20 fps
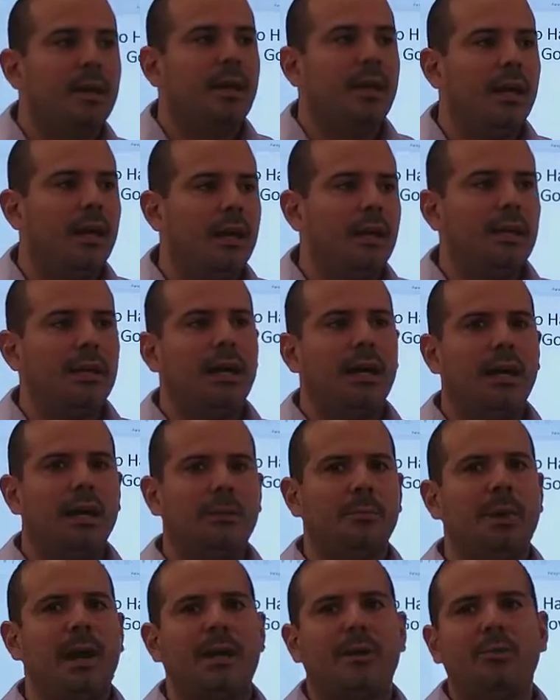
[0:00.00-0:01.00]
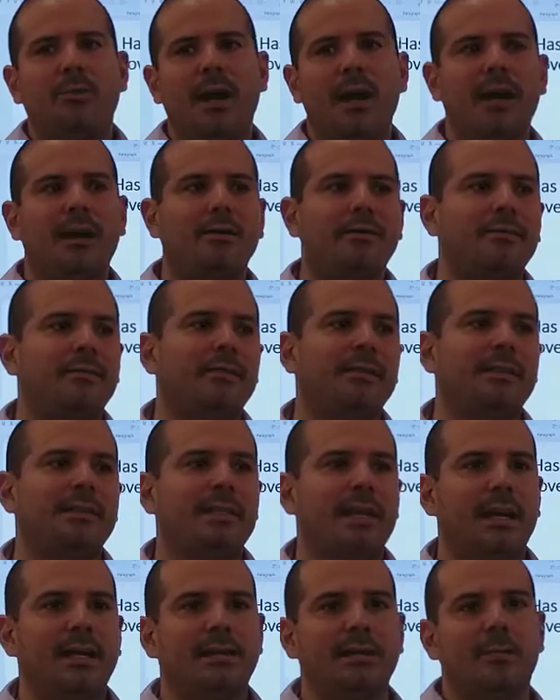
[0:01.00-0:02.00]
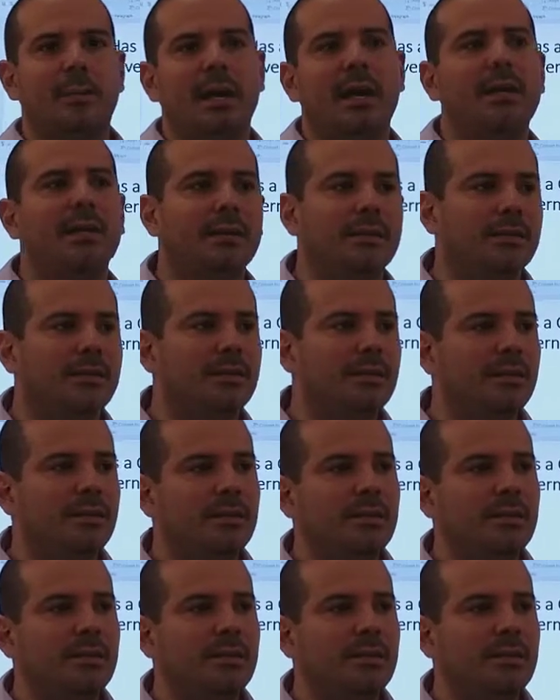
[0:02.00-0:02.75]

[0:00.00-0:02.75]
hey, I don't have 10 dependents.